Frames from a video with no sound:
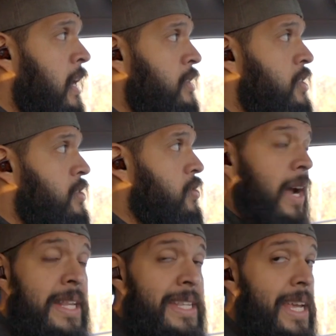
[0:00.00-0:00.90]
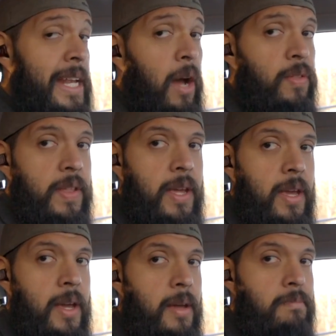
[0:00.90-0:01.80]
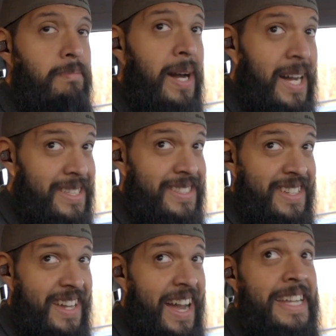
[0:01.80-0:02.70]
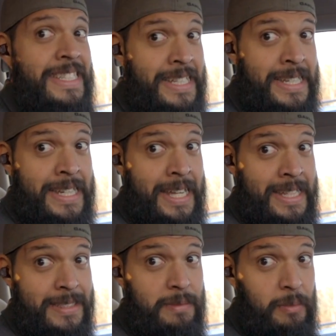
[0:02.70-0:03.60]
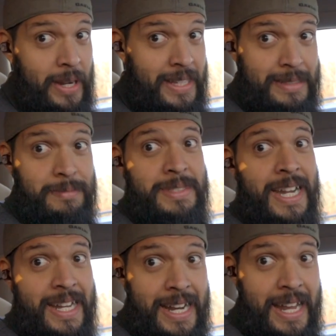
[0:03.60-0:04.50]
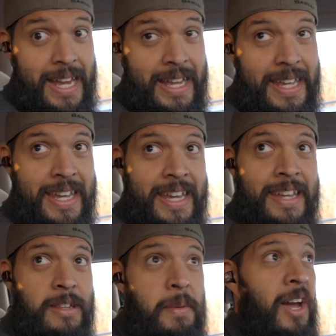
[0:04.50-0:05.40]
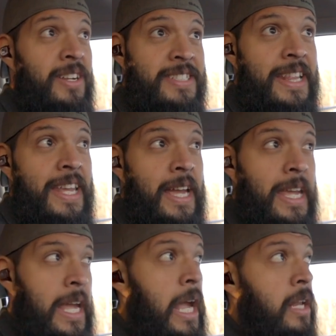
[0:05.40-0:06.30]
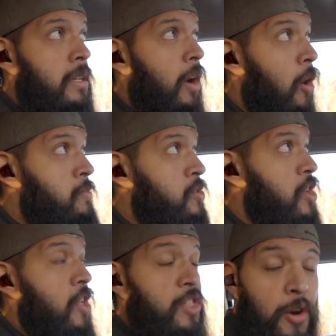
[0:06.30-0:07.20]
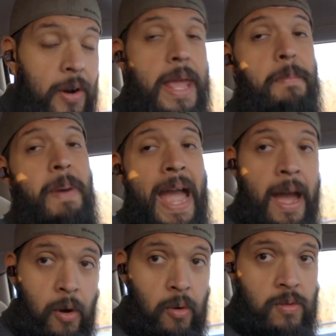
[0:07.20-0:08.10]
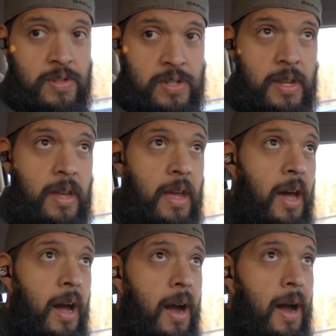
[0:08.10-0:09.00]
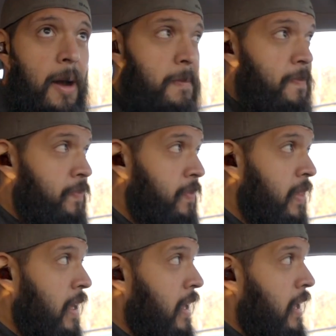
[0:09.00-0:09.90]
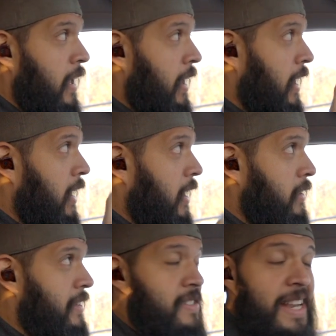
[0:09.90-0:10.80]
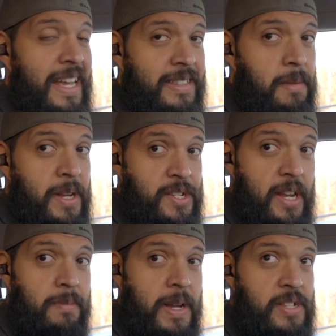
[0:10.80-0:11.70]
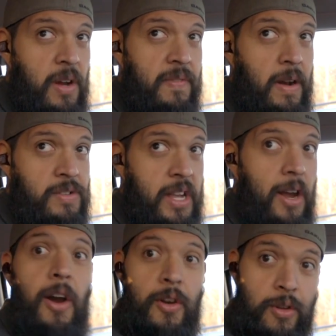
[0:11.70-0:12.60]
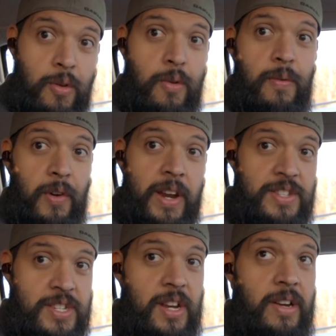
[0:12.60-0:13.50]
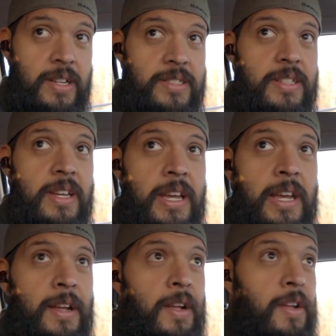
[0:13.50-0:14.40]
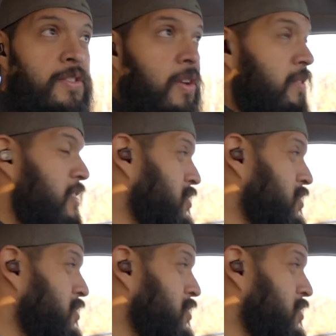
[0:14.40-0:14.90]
just trying to eat healthy, but I did gain some weight, I'm not gonna lie. To be honest, I think I gained almost 30 pounds this last time I checked myself, and I was like, are you freaking serious? So the